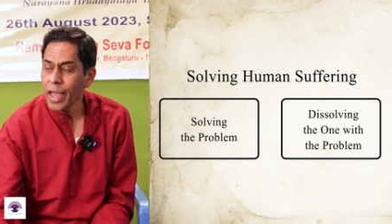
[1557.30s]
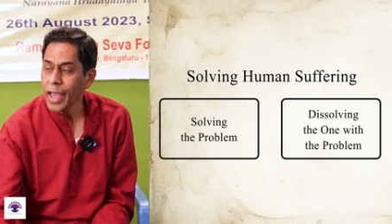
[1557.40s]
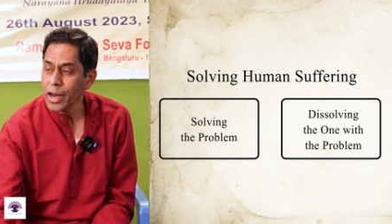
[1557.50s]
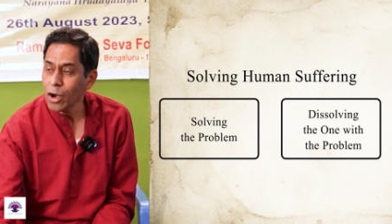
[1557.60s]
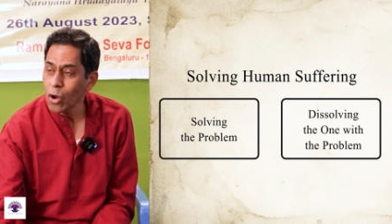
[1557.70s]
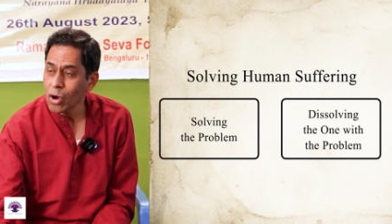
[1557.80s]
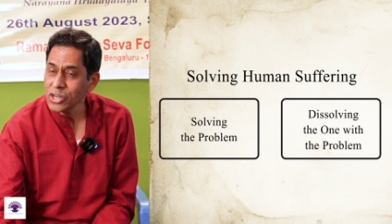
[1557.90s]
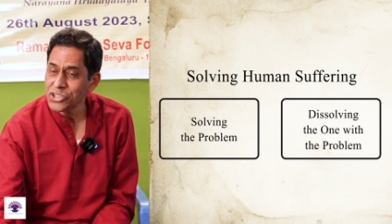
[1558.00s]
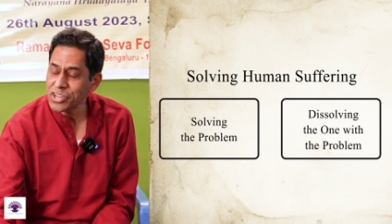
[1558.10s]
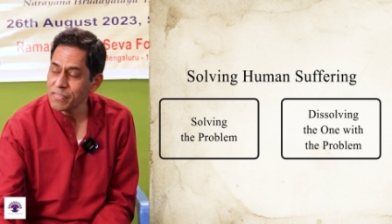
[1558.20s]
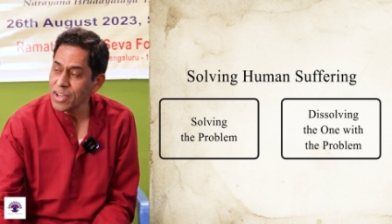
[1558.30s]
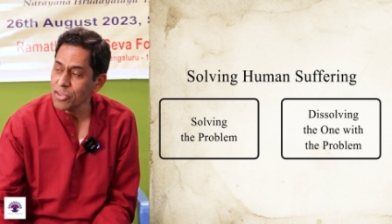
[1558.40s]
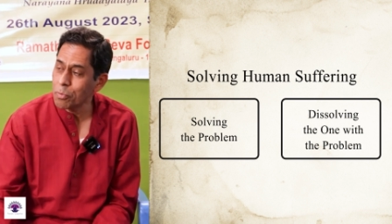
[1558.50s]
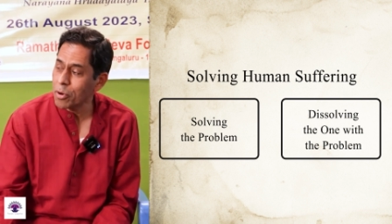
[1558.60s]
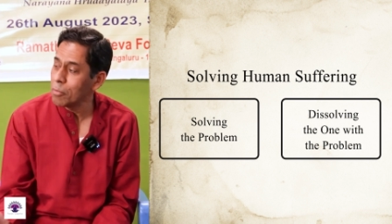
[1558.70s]
And Lord
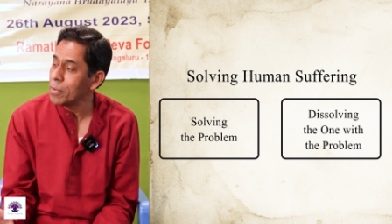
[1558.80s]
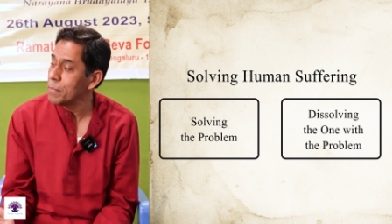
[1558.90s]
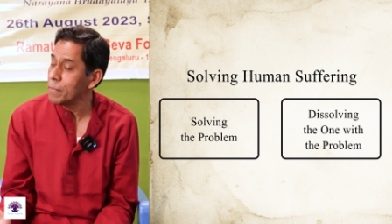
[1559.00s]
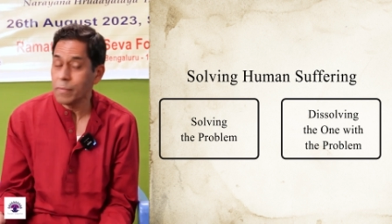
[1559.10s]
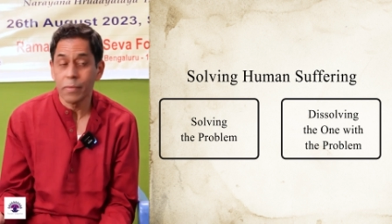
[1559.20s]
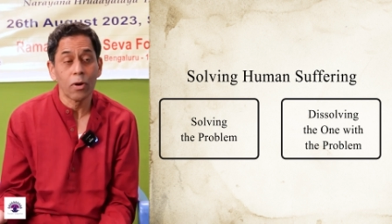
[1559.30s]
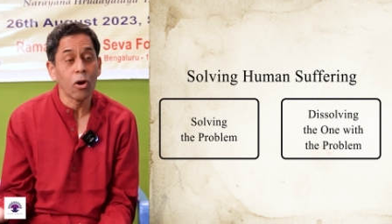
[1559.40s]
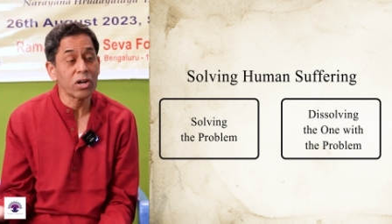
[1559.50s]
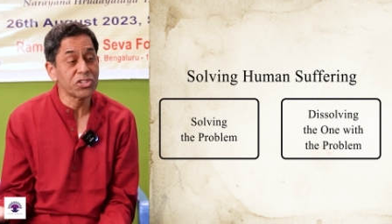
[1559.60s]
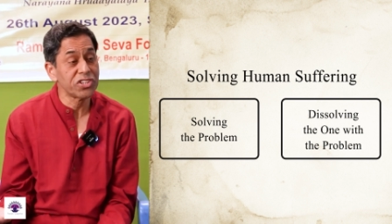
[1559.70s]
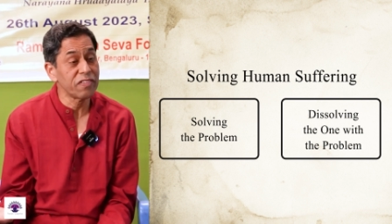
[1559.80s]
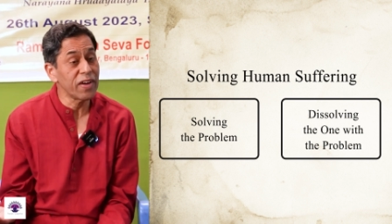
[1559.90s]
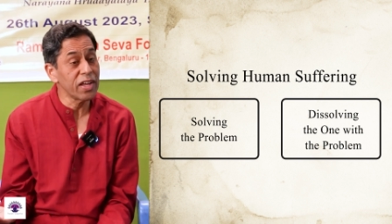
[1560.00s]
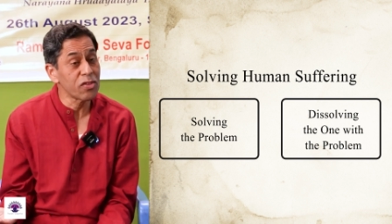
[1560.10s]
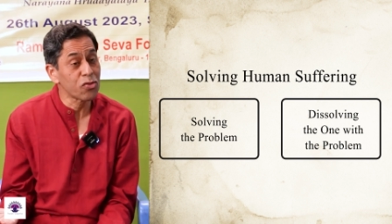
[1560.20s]
Shiva's problem, Lord
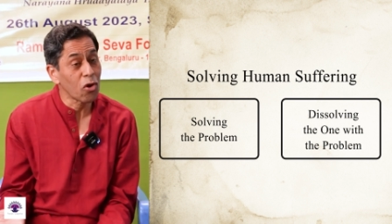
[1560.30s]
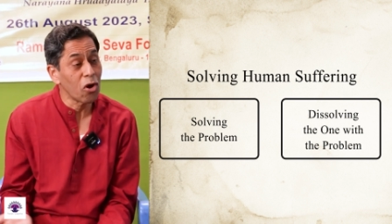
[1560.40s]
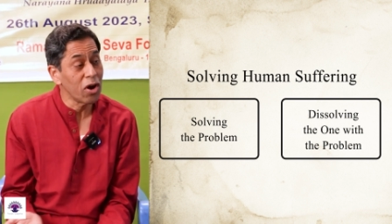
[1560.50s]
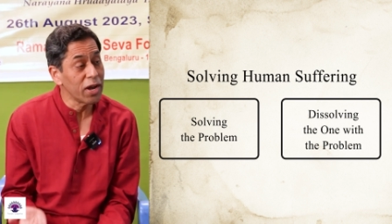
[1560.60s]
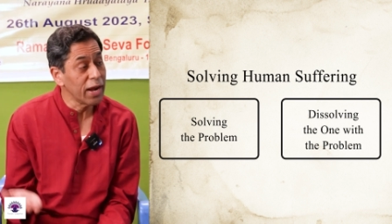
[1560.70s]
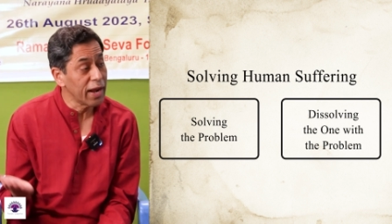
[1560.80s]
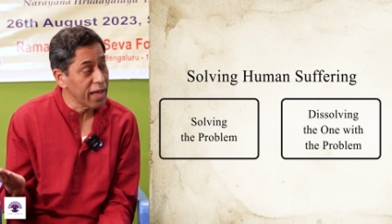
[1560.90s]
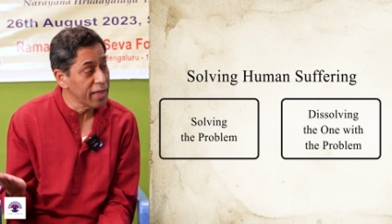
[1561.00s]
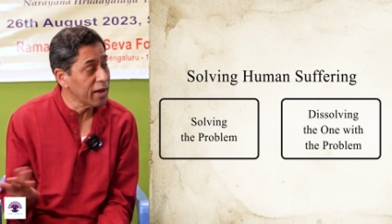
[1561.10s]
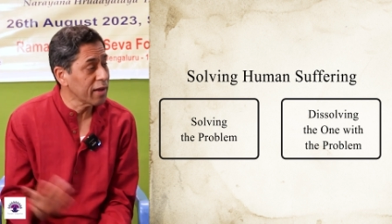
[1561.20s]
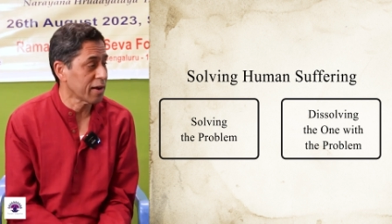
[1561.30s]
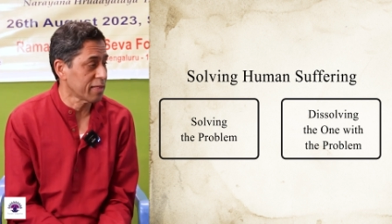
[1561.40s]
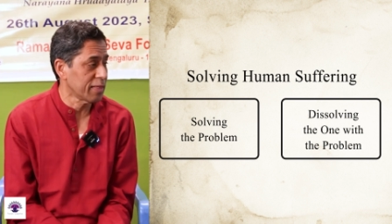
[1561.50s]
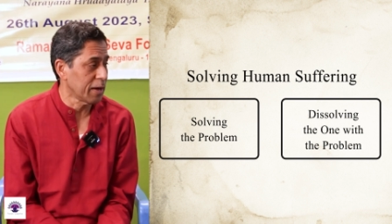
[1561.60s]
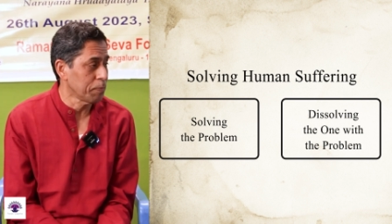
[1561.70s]
Shiva is called a Laya
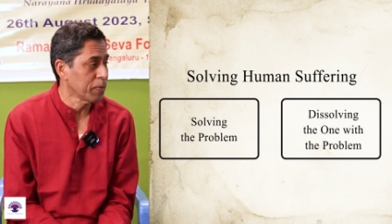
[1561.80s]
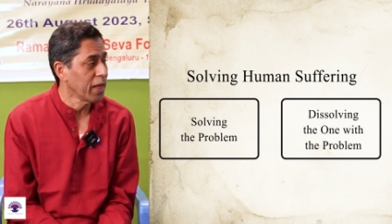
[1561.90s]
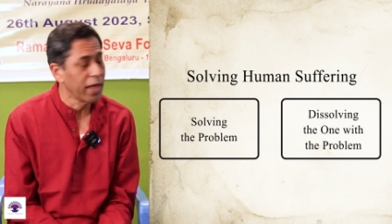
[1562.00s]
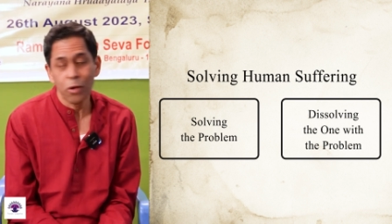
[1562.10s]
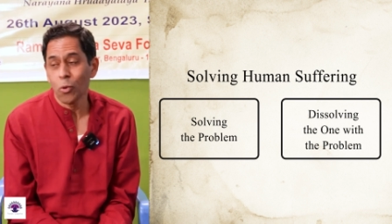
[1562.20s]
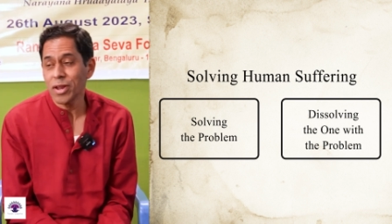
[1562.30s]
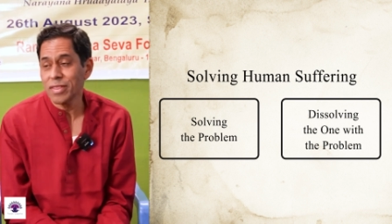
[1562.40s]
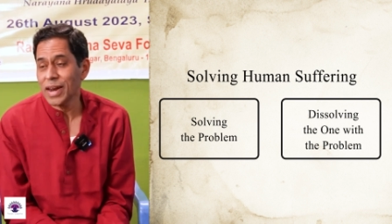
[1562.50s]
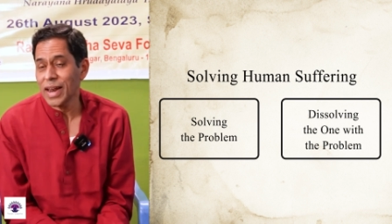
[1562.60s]
Karta. And what is a